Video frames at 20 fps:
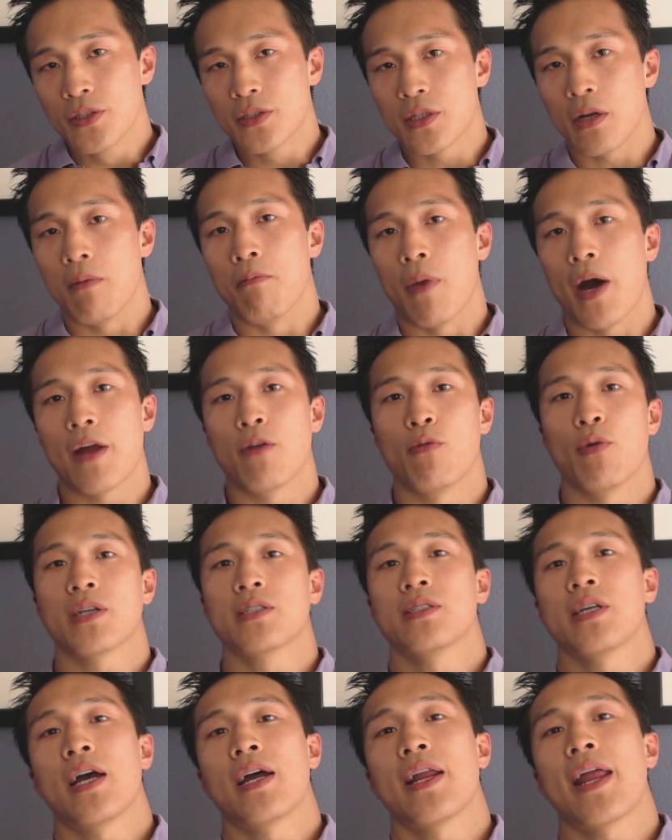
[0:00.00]
So my
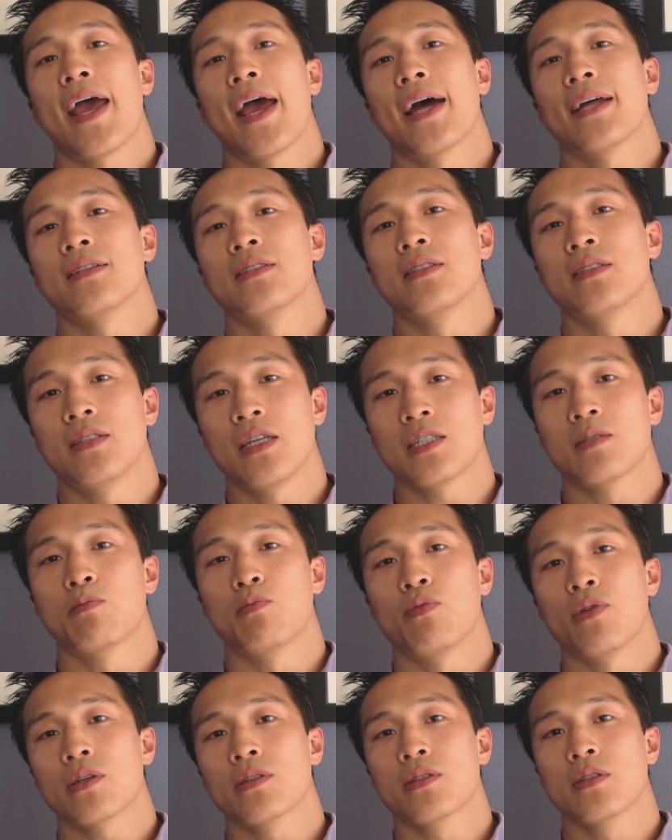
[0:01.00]
rucksack has
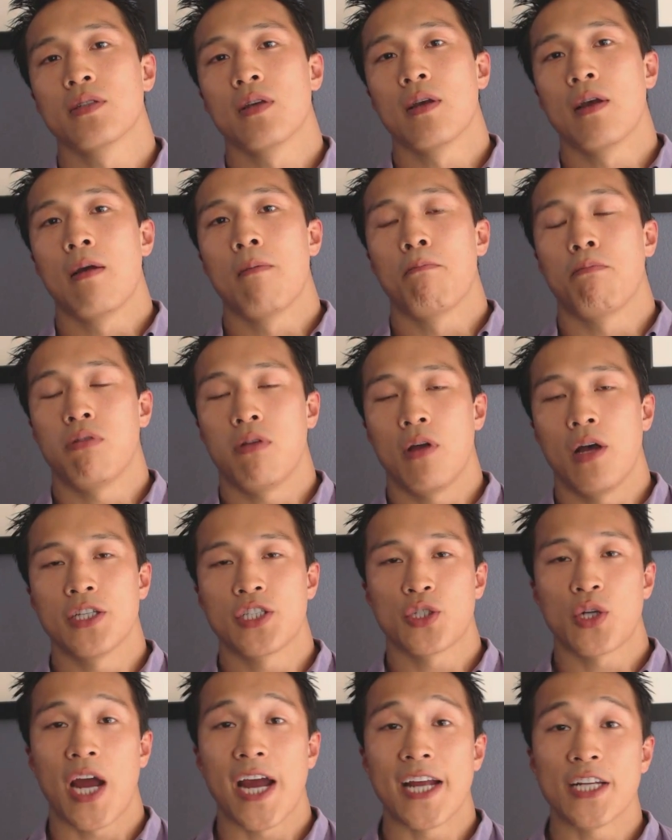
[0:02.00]
6 bricks
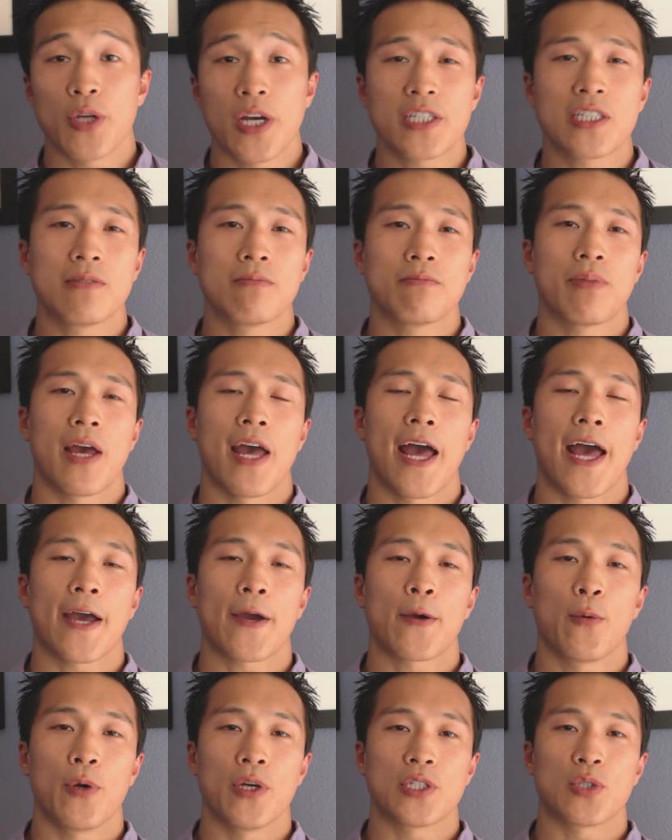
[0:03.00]
plus your hydration
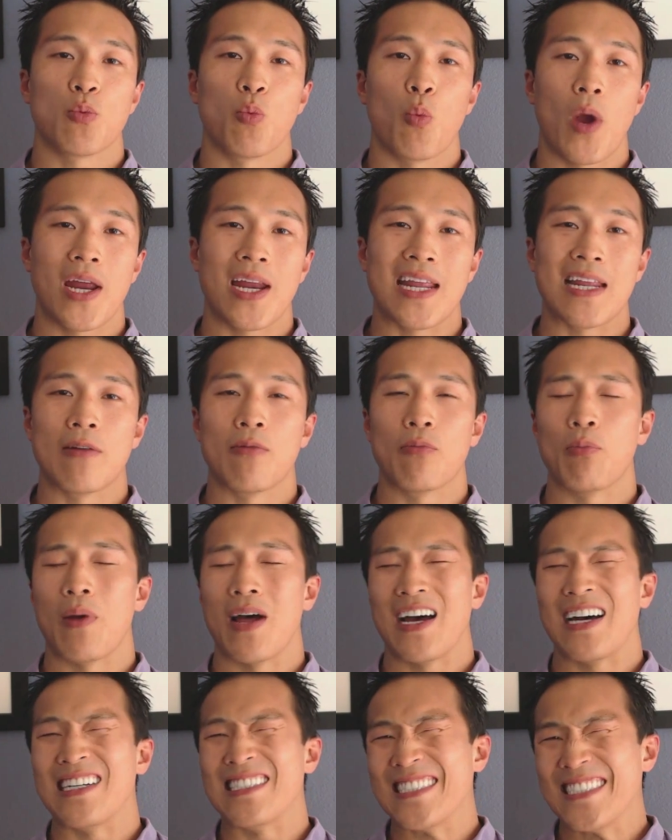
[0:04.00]
pack, which weighed in
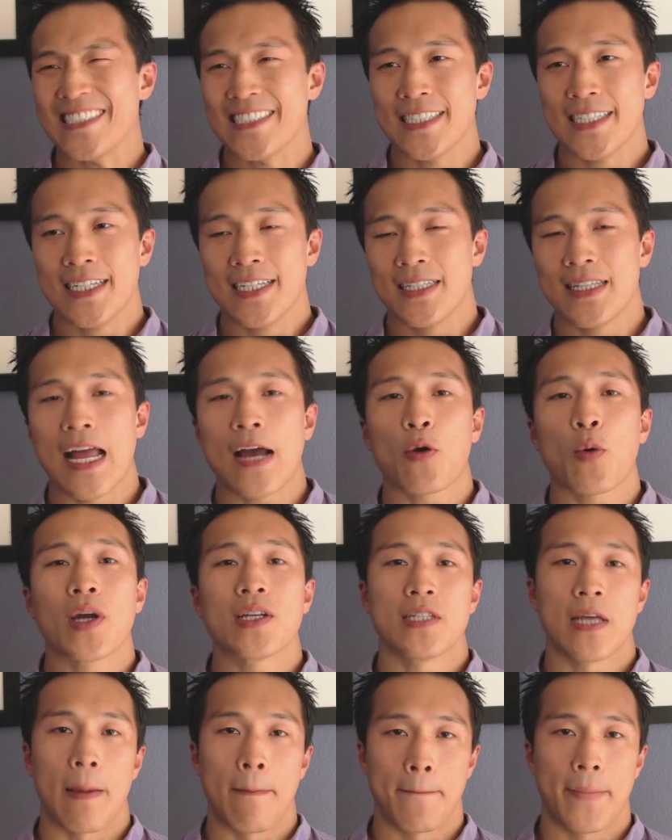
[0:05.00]
about not
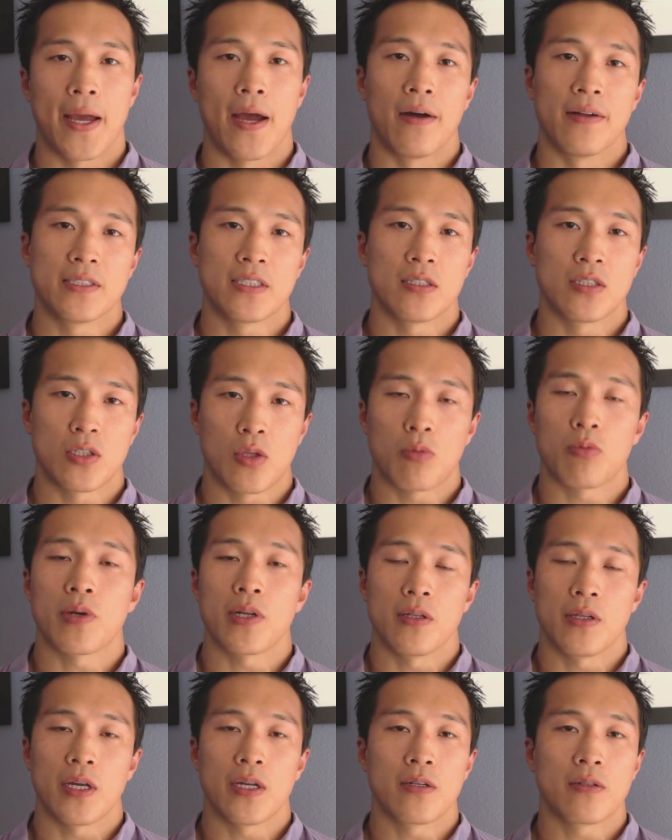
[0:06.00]
quite 10 pounds. It's
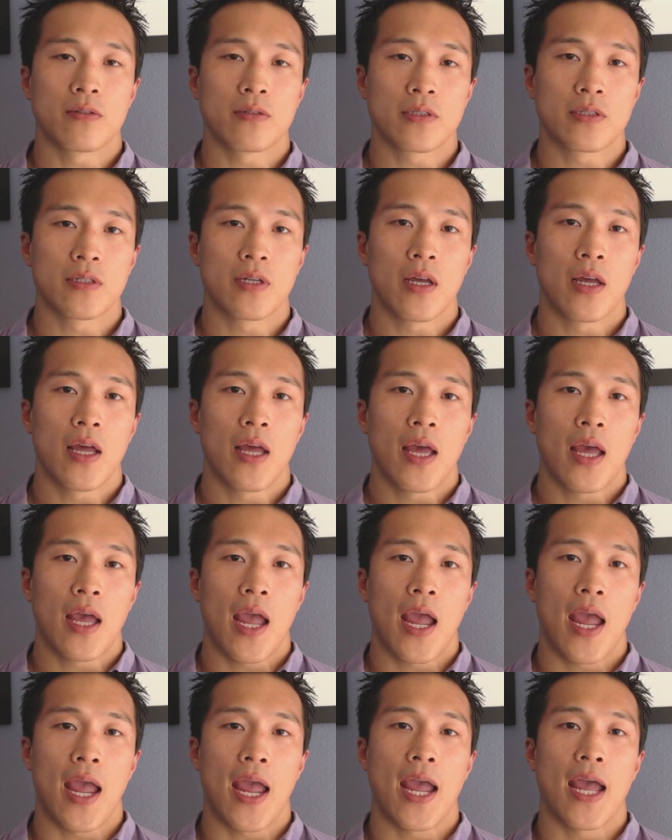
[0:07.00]
3 liters.
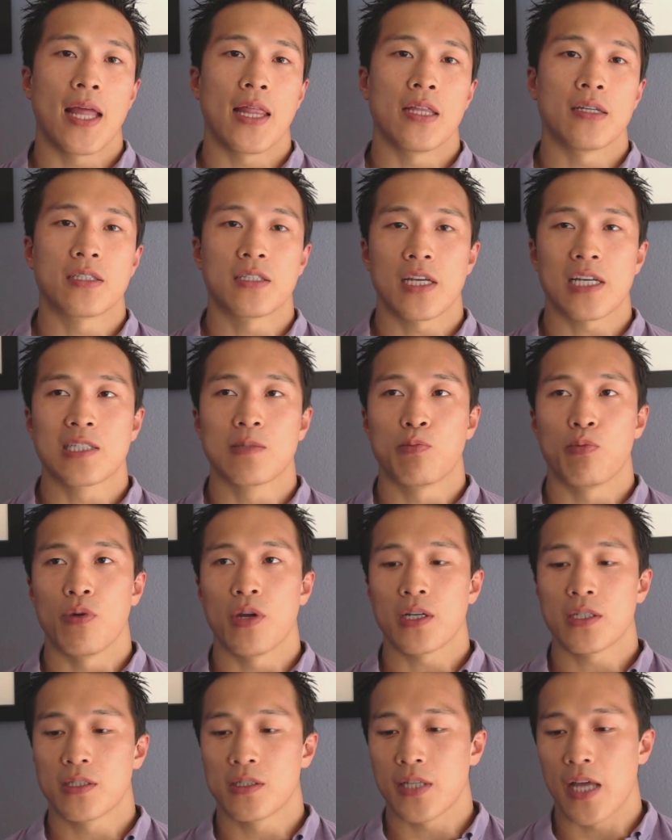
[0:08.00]
And the 6
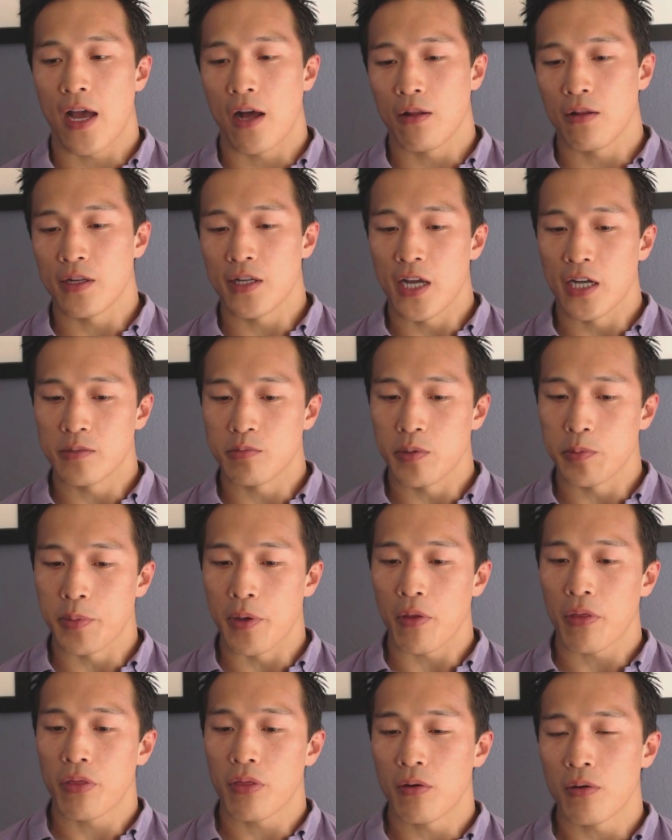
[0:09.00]
bricks tally up to
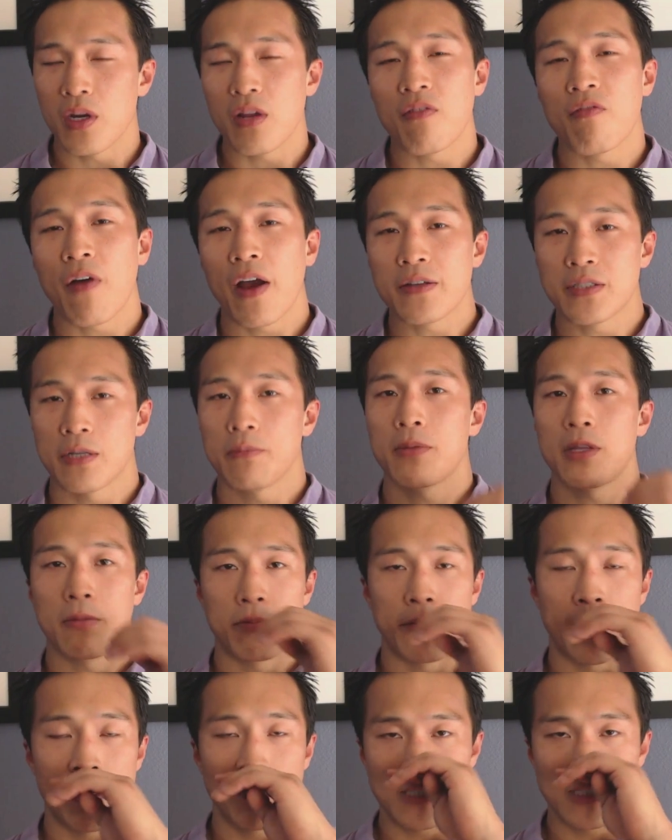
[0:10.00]
about 35
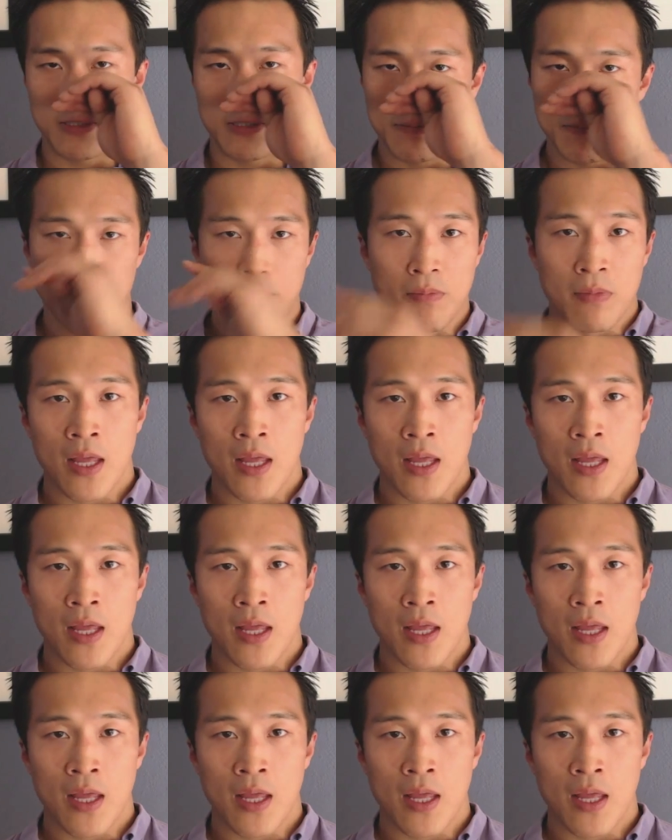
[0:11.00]
something pounds.